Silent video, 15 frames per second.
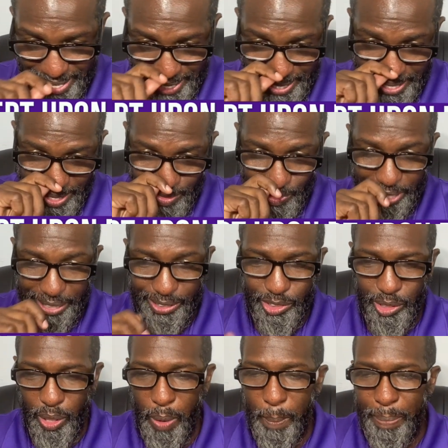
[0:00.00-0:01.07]
It reads,
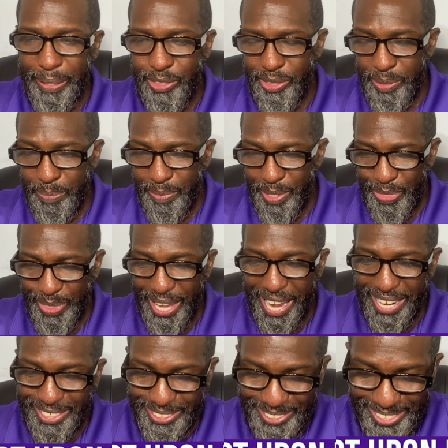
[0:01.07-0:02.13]
Shalom, Bishop
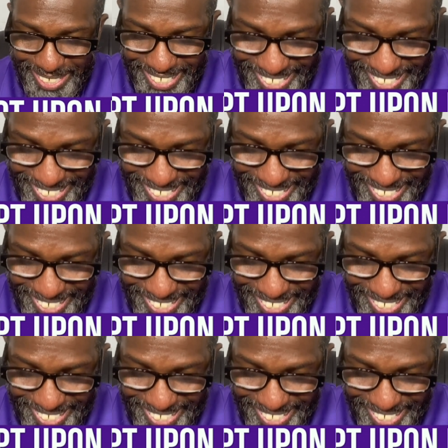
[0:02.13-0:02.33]
Nathaniel.